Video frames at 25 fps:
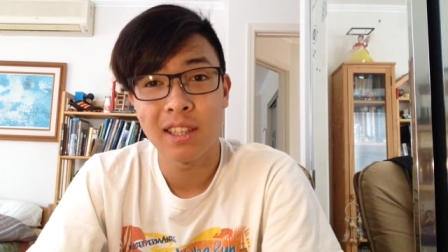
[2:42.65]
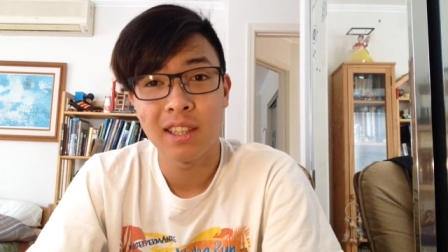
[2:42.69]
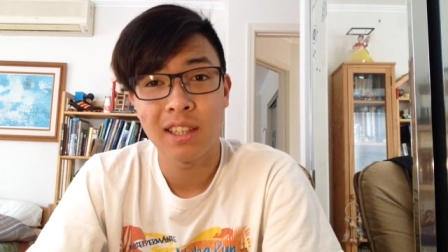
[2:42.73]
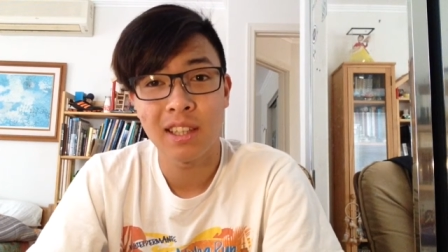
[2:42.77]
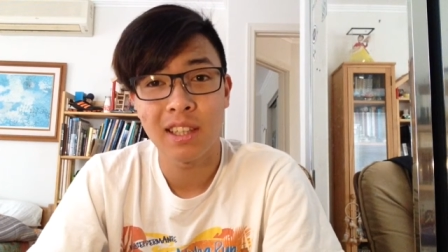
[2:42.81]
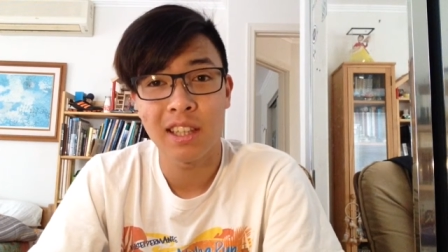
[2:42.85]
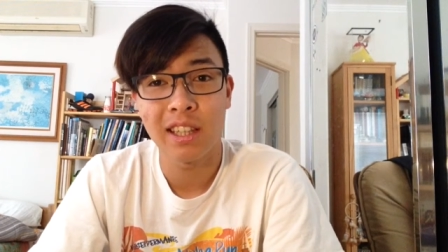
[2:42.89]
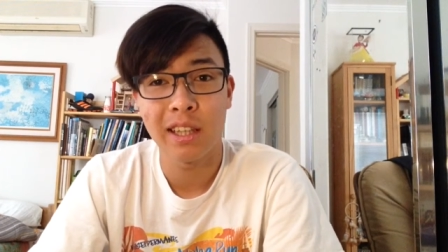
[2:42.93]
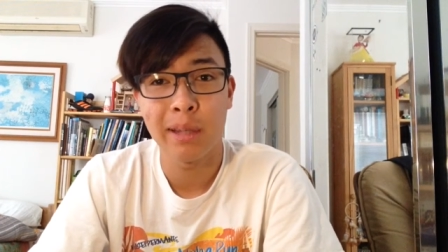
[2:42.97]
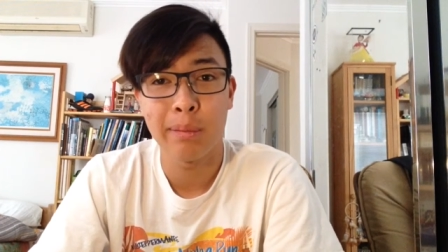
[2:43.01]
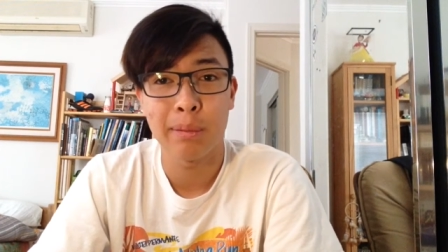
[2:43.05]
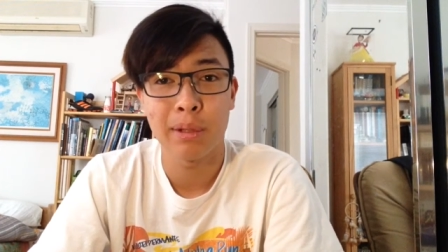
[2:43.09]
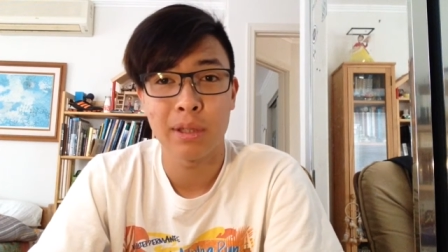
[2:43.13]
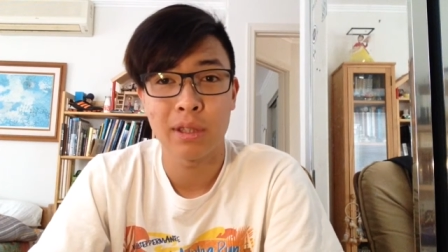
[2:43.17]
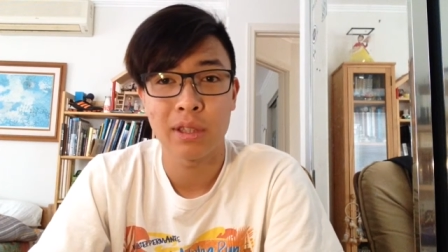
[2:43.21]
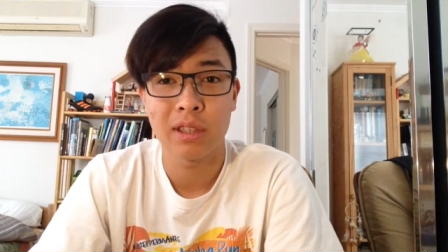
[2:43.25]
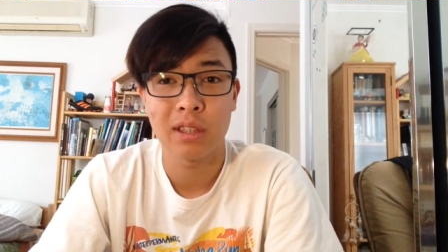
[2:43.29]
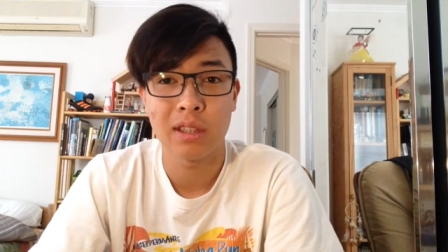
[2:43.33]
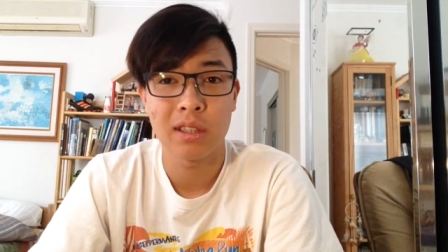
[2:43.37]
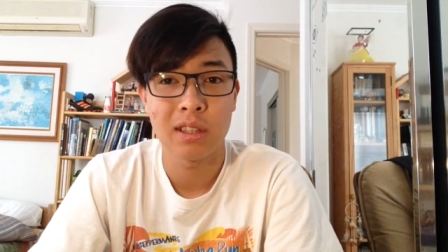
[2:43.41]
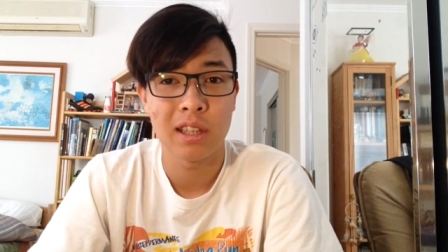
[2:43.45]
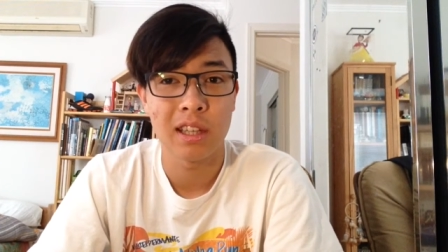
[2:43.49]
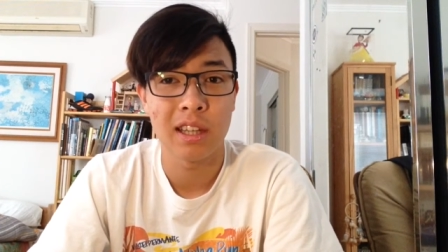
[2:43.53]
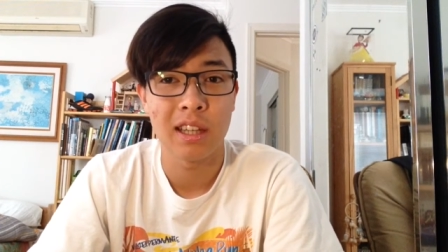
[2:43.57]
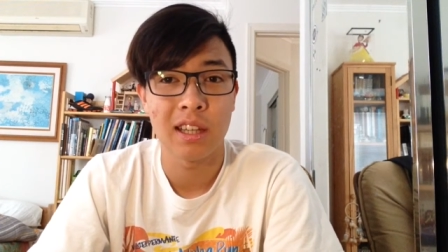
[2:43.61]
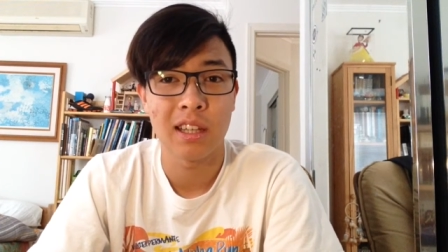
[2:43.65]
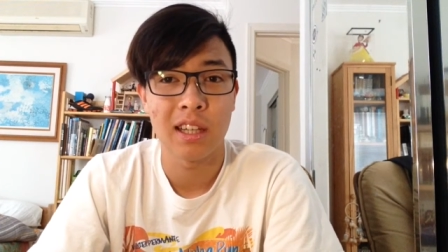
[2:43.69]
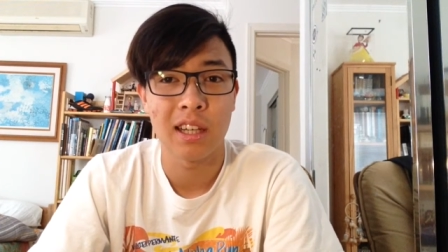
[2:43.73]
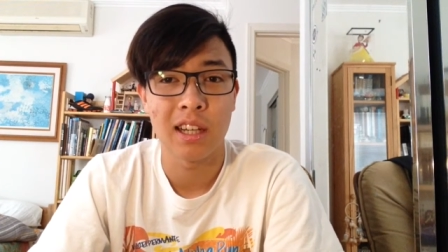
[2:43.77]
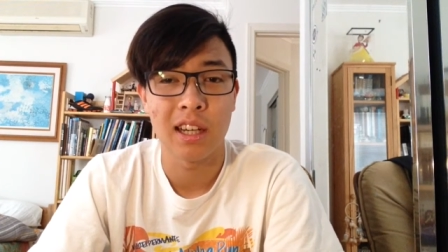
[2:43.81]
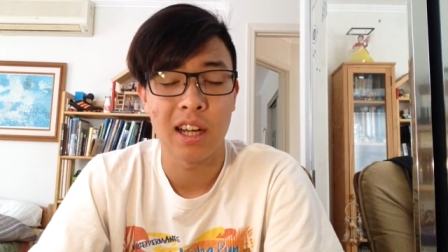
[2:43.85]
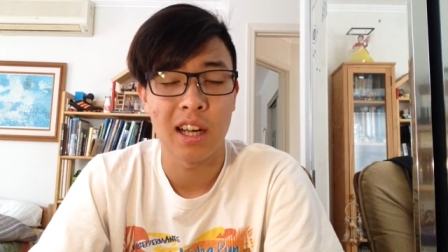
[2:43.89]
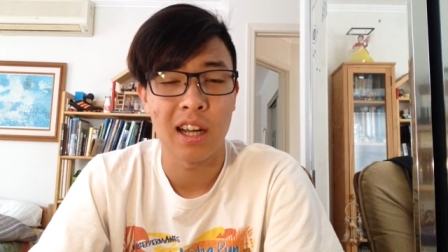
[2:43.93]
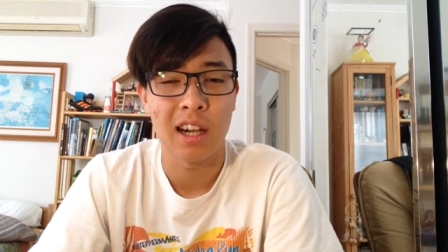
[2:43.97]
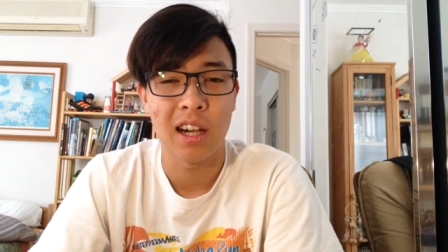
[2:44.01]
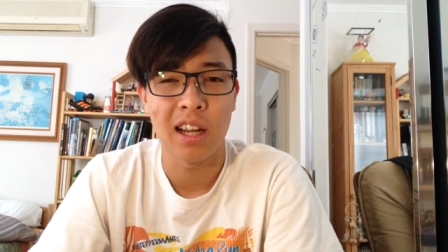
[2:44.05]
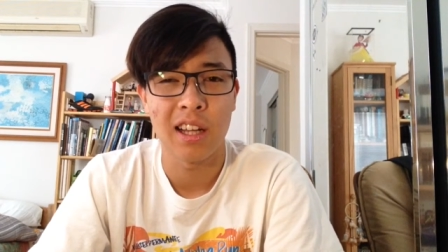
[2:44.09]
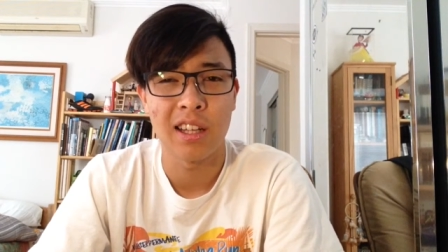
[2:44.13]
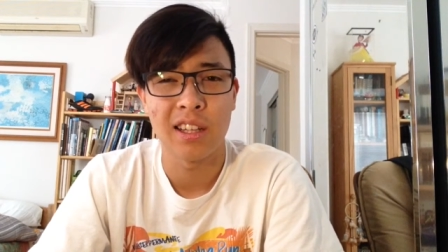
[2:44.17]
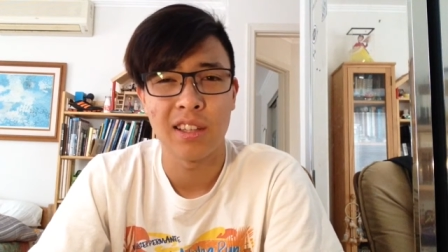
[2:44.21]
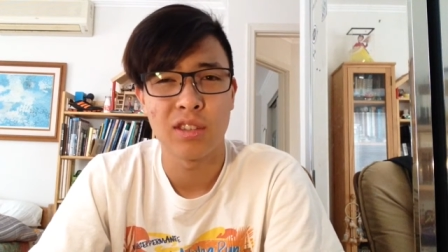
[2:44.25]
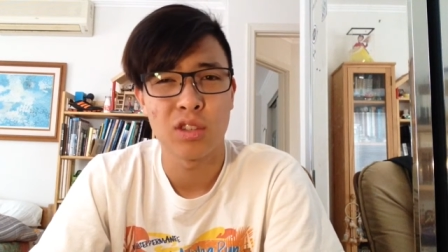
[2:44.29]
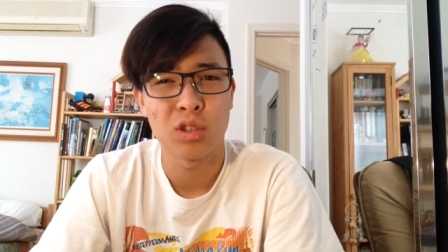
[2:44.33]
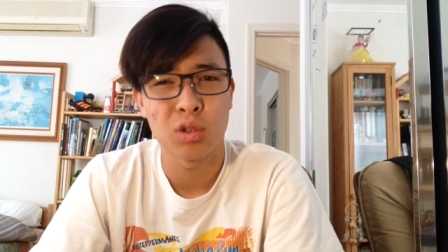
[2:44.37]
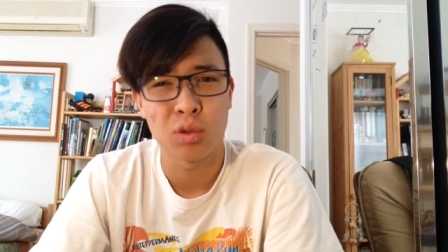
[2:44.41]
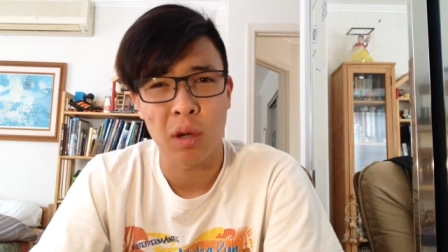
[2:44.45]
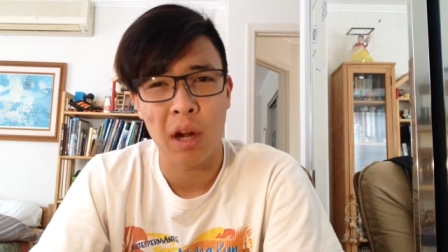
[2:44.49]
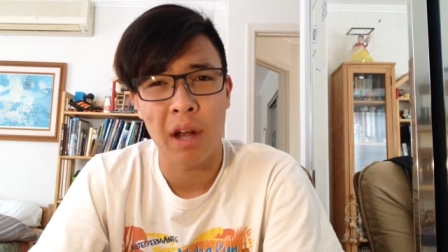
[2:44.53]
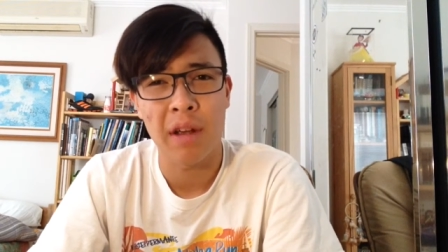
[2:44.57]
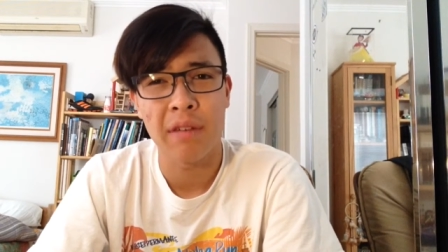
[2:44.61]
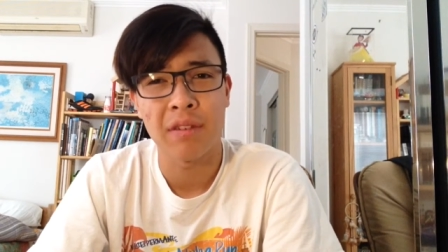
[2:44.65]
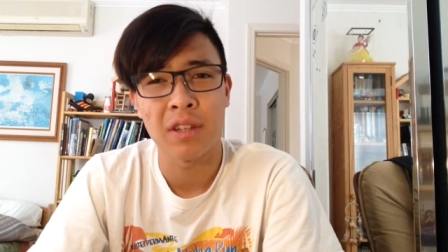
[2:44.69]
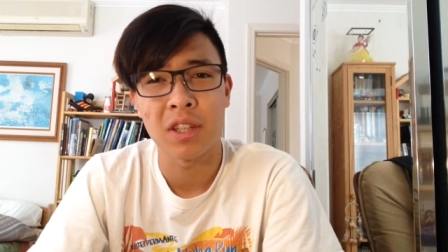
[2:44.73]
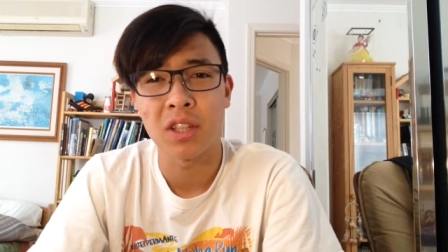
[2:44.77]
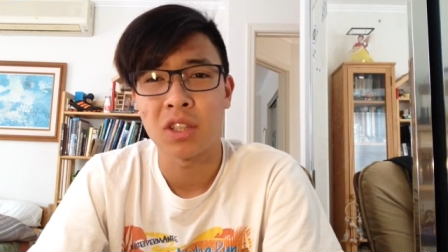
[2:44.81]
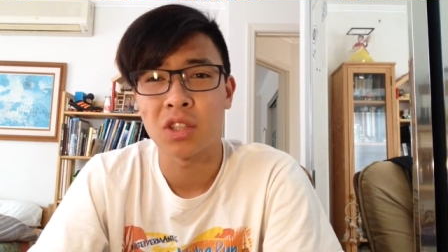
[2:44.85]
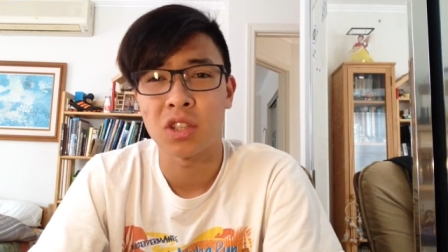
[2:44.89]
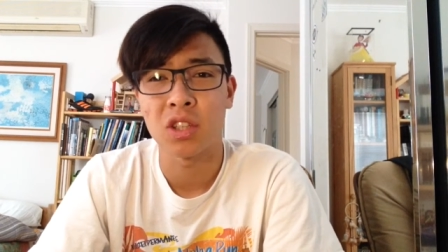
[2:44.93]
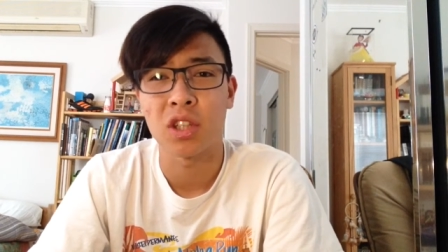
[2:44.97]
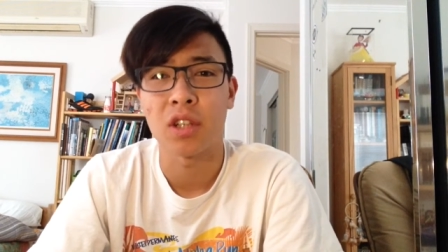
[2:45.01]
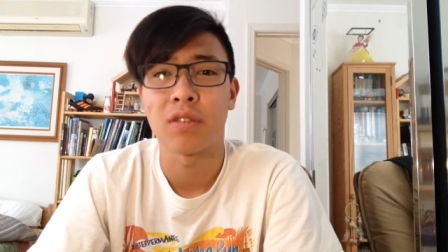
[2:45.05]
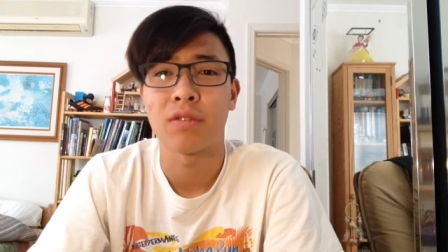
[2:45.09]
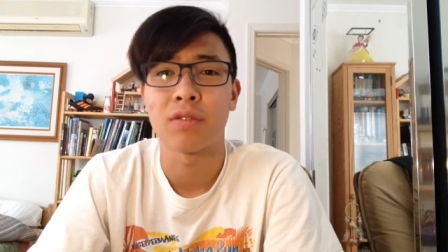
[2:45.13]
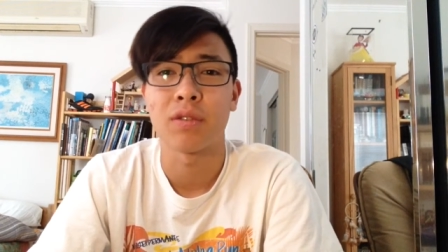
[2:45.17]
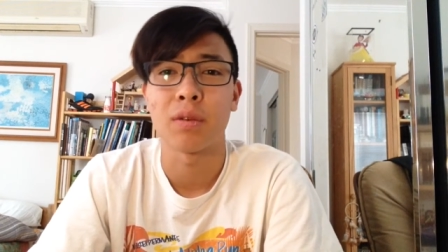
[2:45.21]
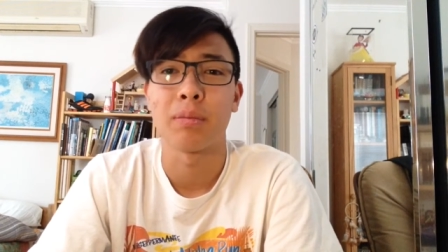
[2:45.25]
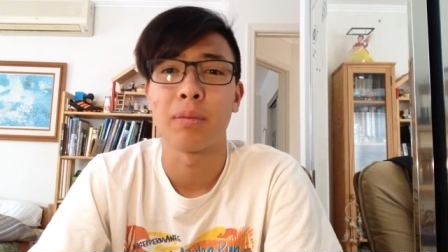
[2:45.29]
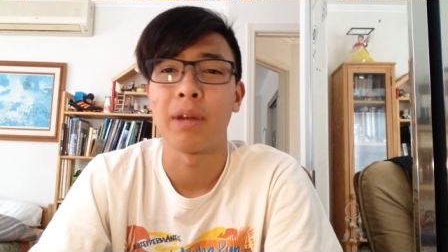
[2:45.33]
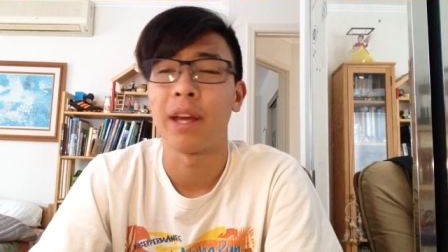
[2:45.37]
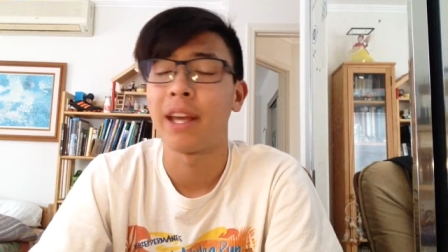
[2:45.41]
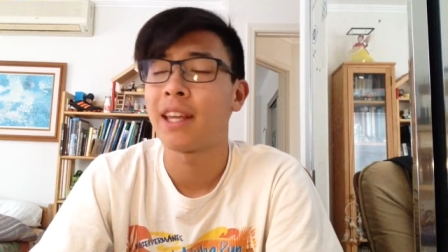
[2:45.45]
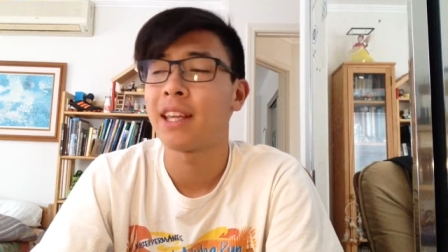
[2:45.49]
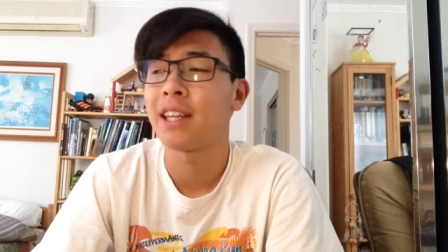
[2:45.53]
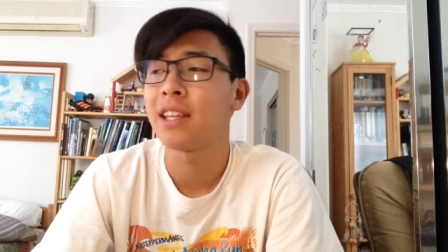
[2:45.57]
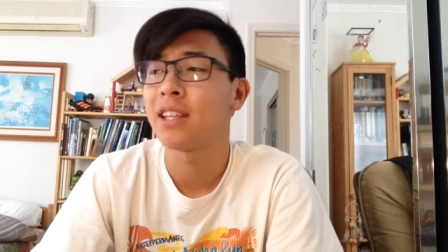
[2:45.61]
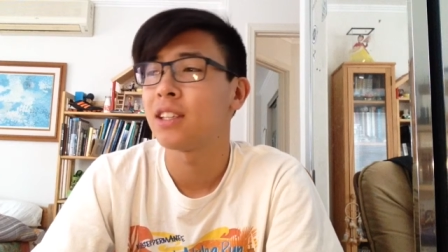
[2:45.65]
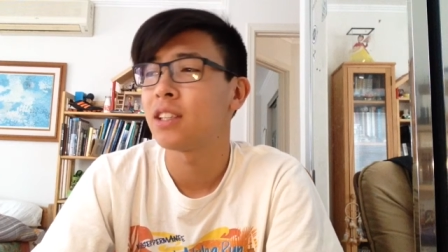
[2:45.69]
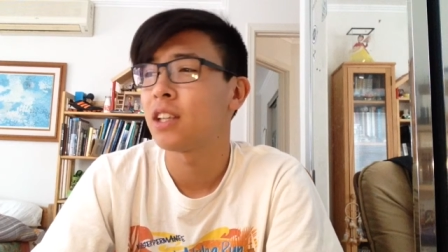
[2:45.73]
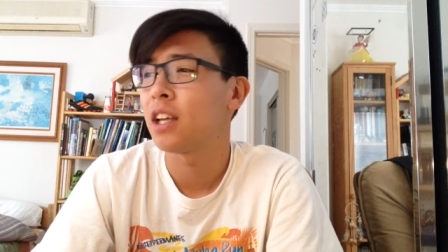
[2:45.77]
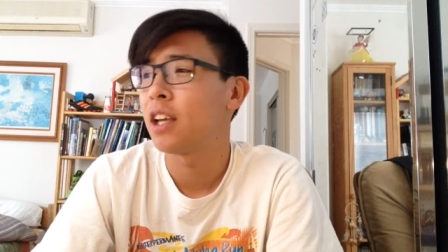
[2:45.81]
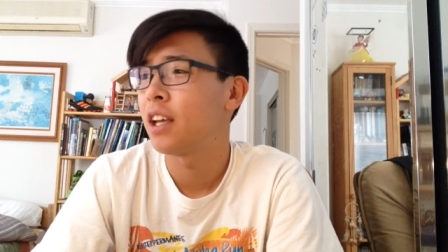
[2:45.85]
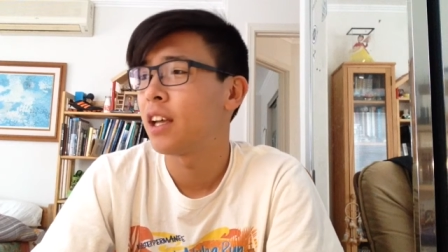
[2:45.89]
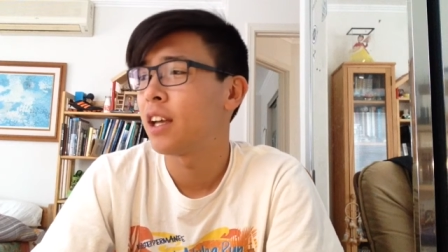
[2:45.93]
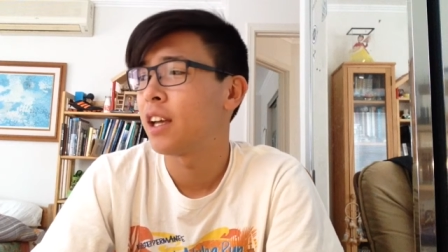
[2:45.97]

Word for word: Klima uh, Dri-FIT shirt from Nike,